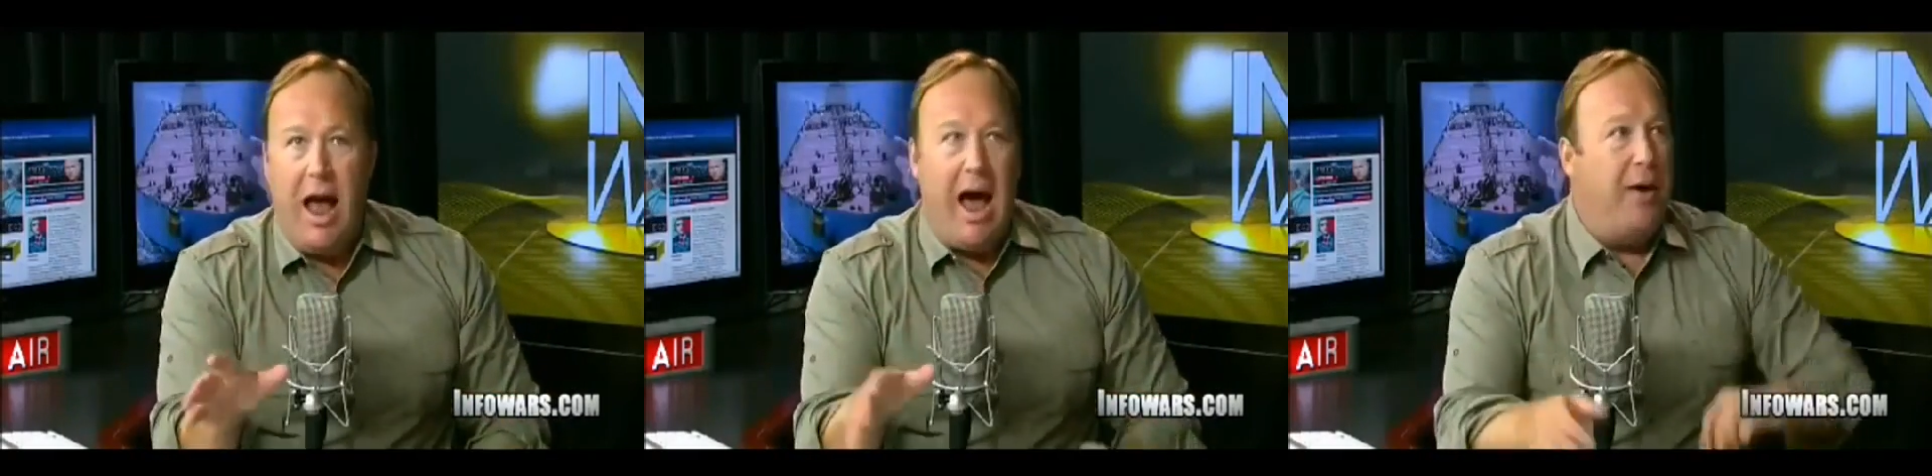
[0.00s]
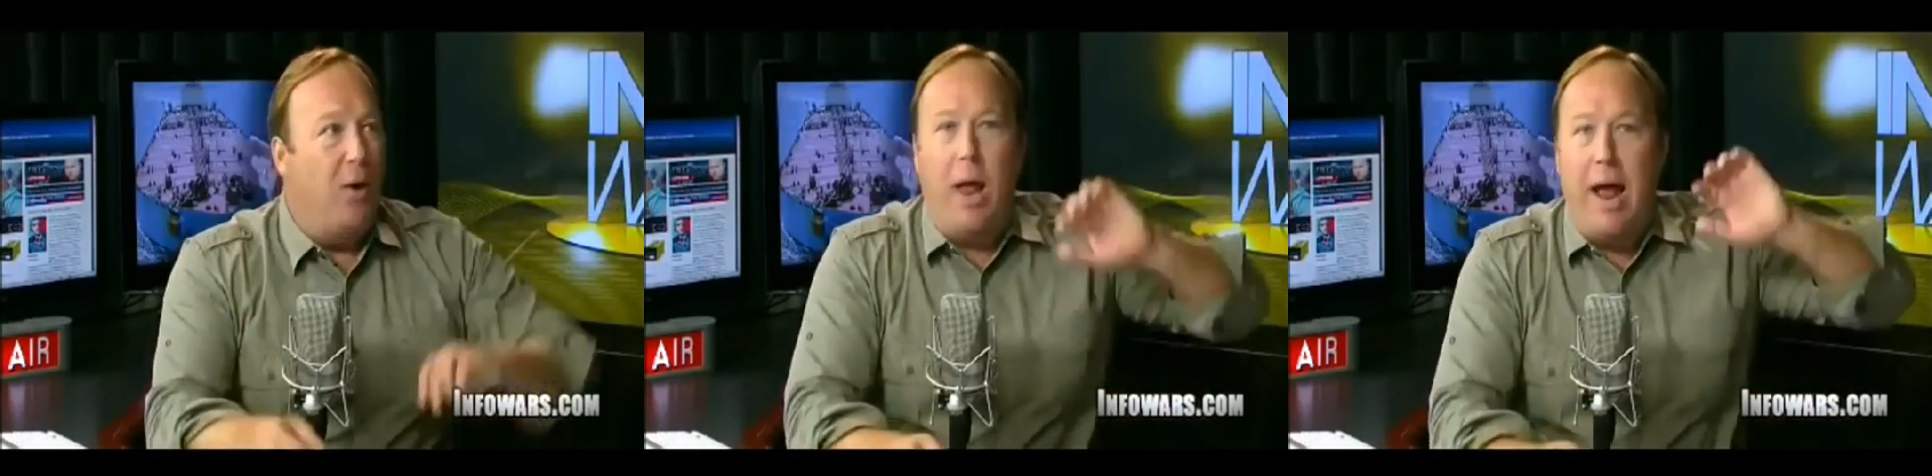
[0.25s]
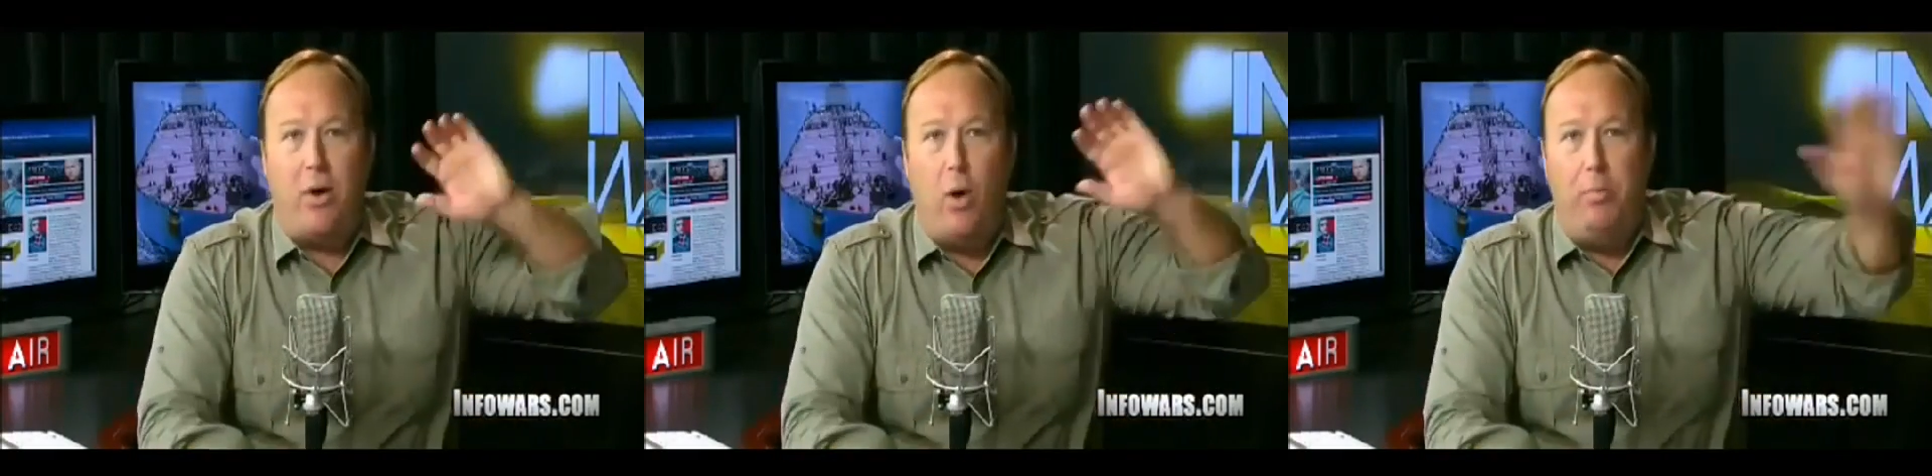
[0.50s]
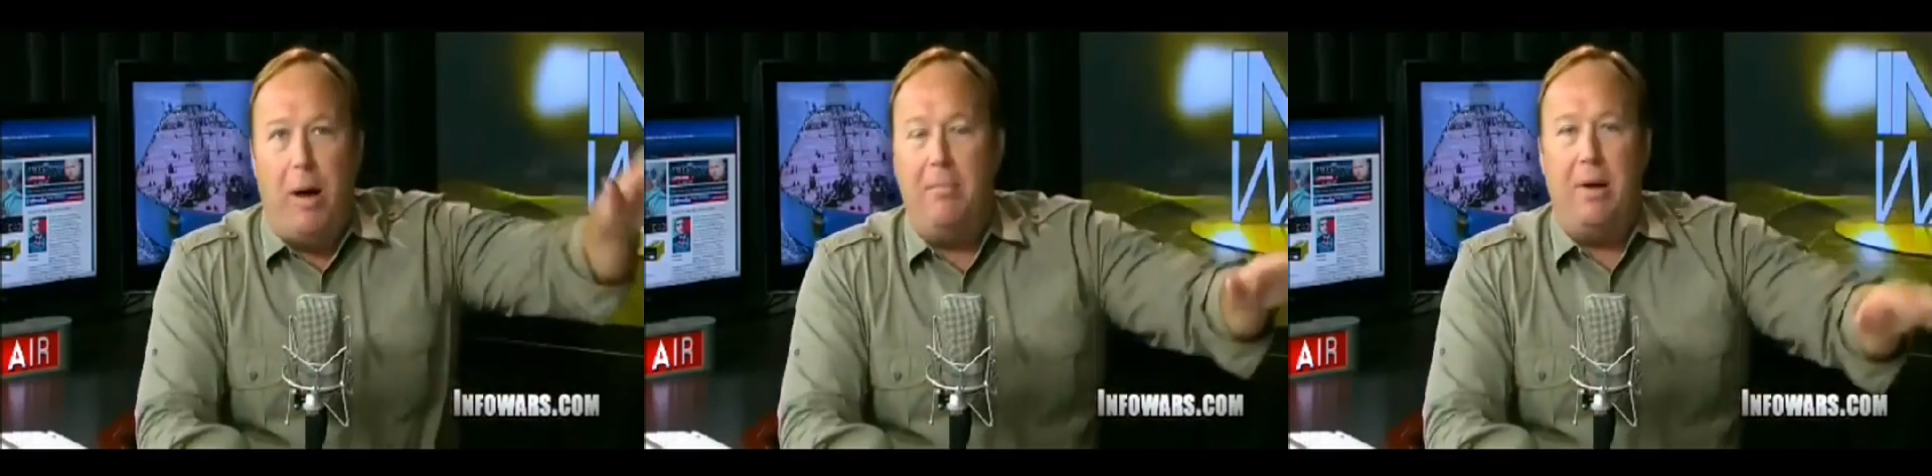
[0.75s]
I don't like
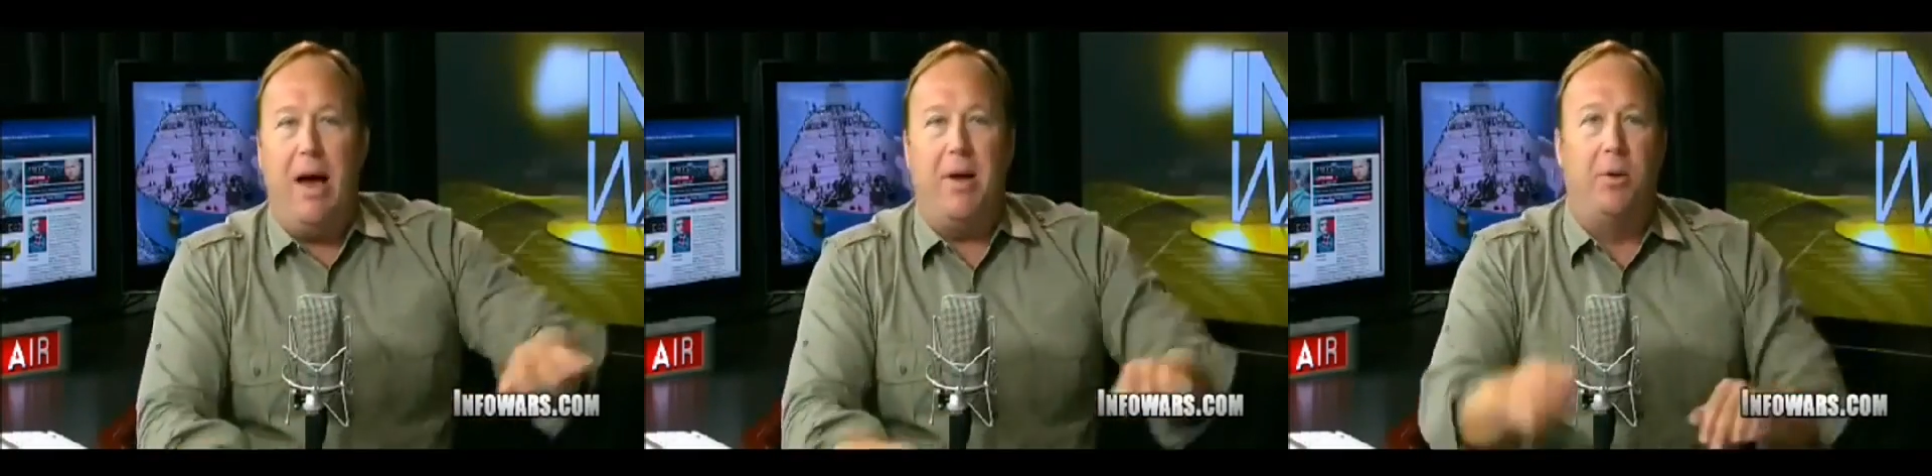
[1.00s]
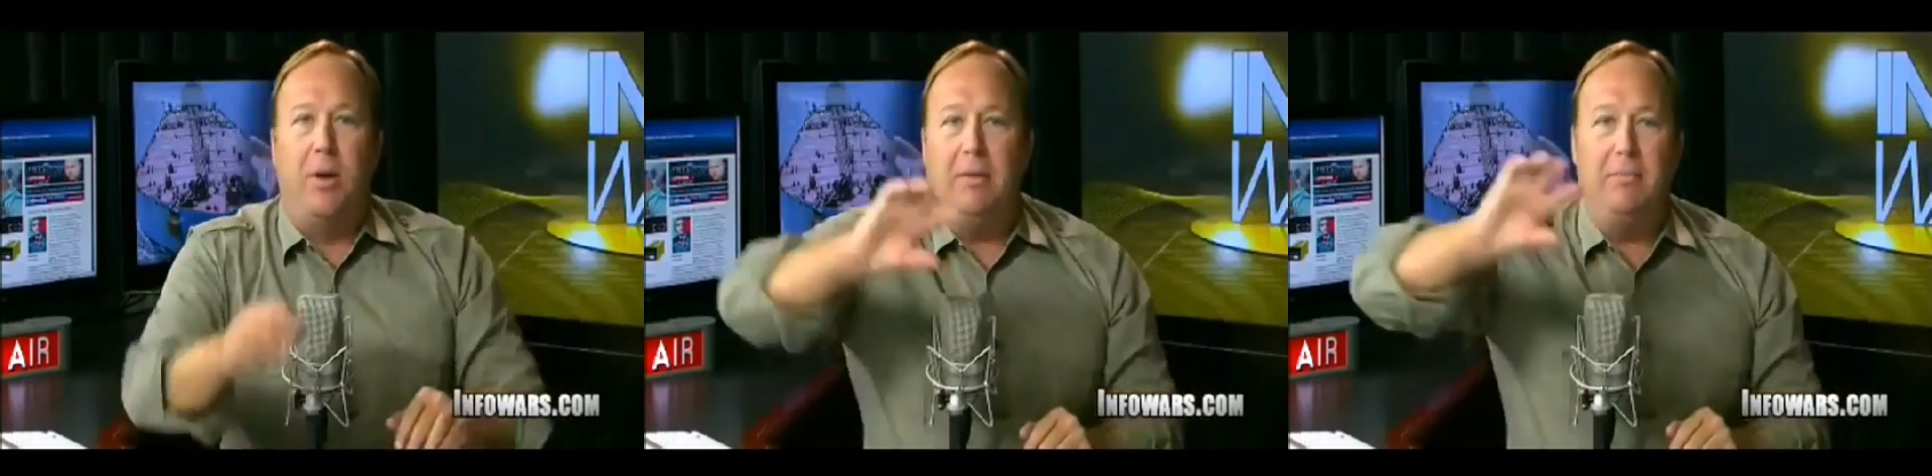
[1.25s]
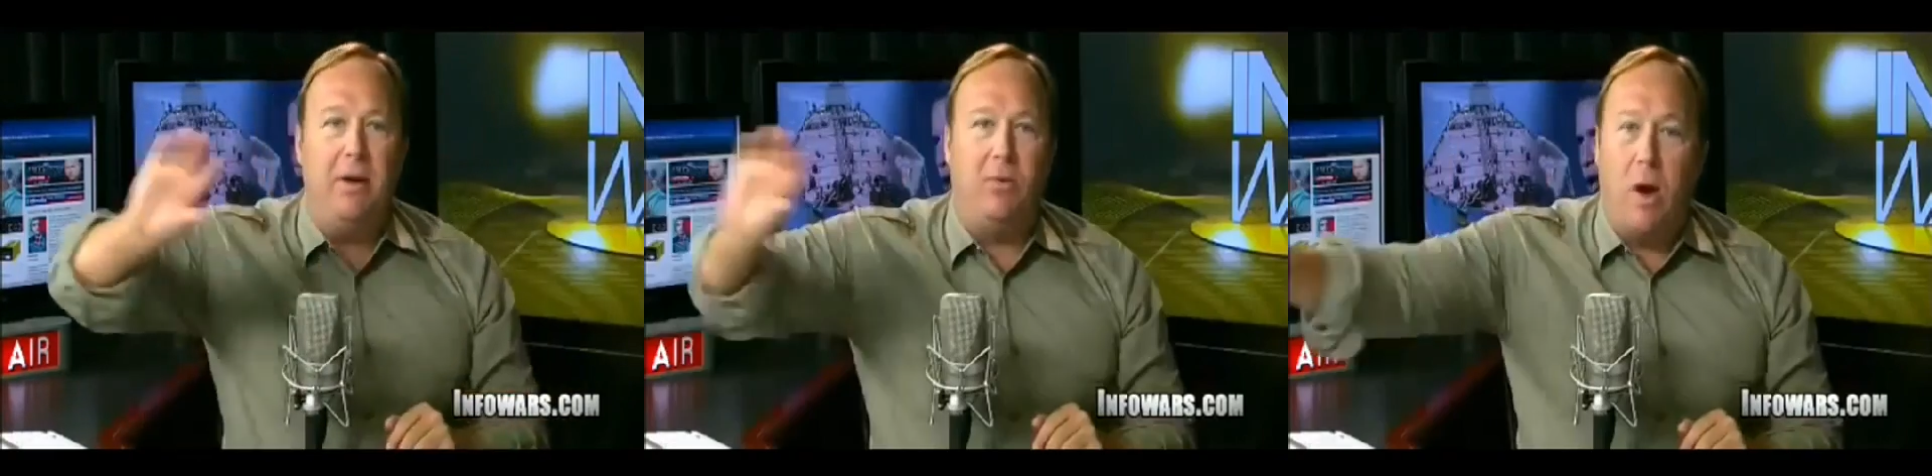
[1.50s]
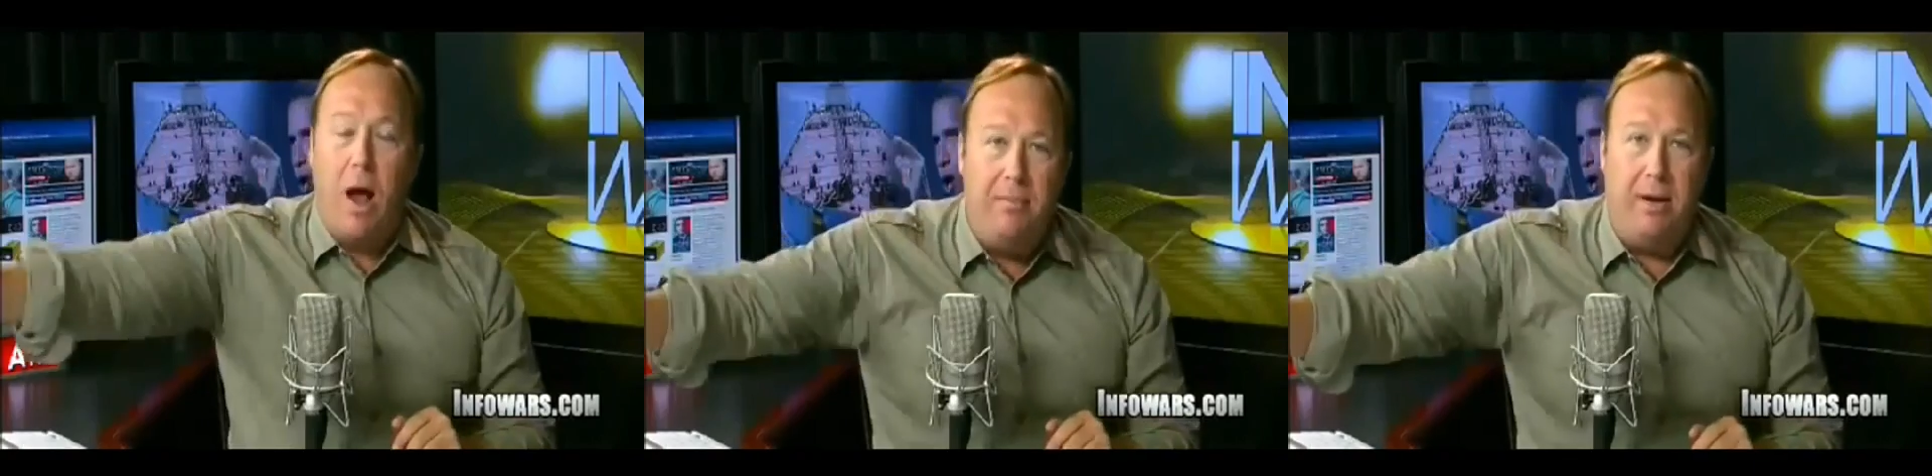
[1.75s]
Obama. I don't like
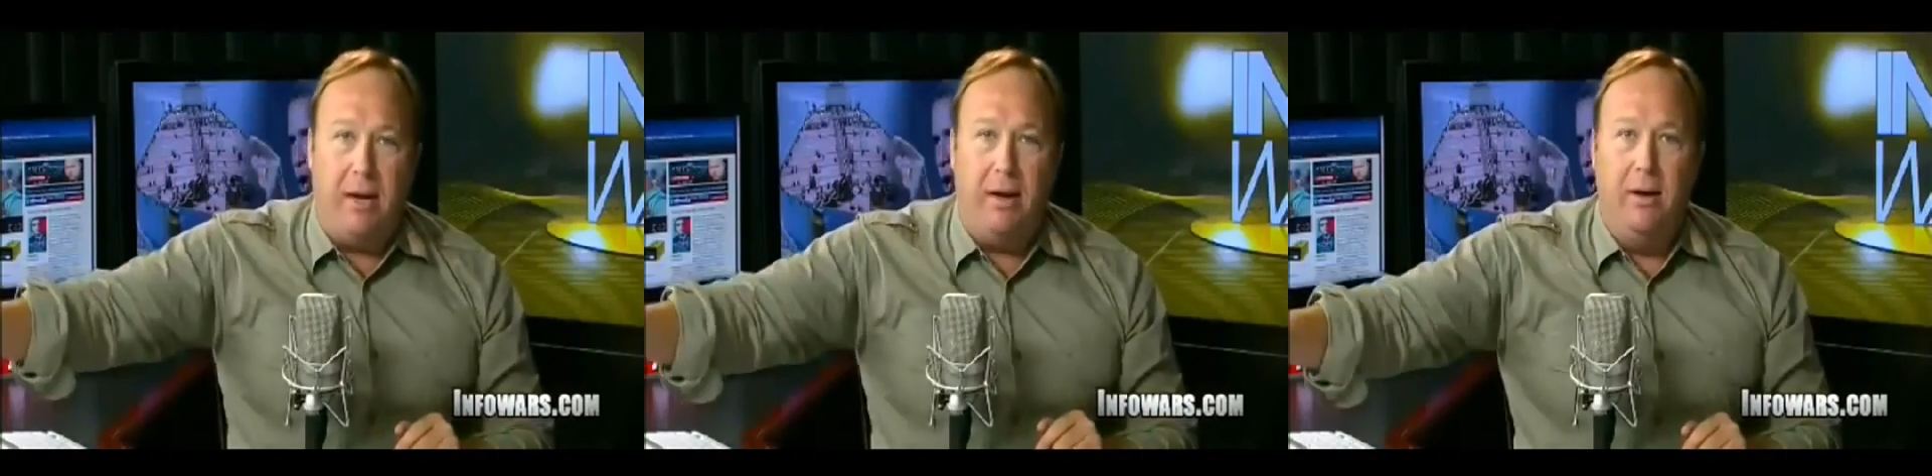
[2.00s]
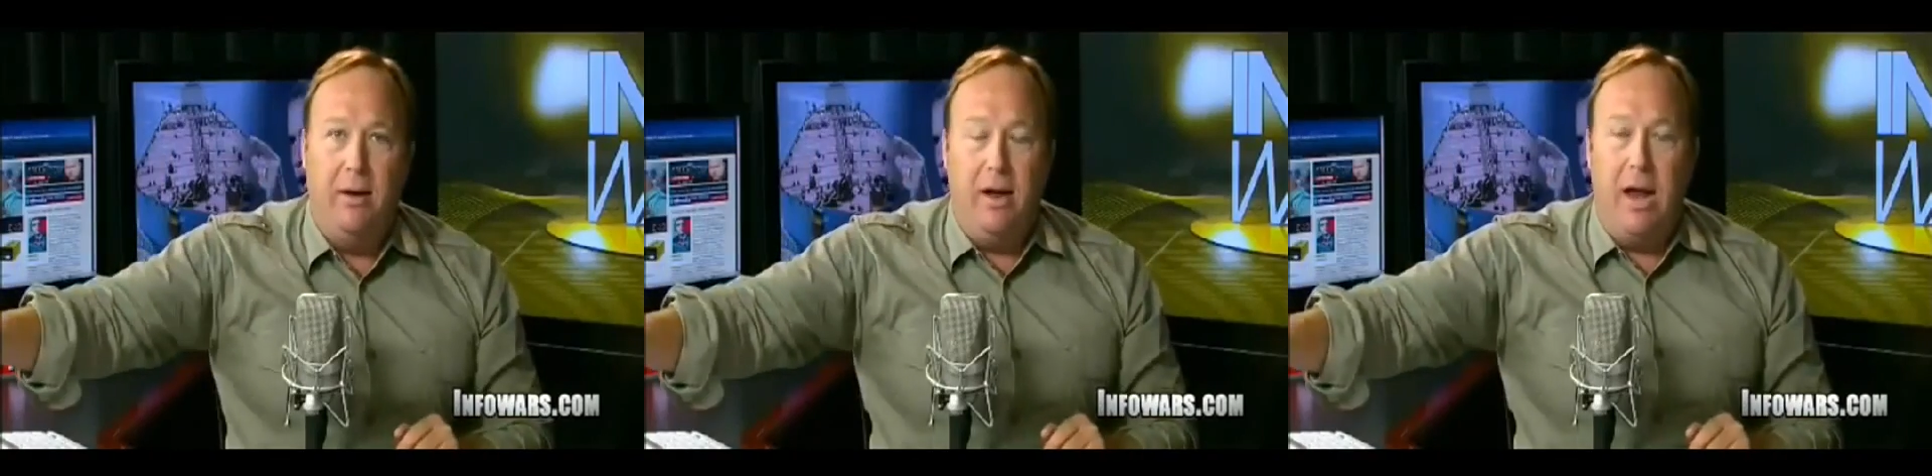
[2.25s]
Mitt Romney.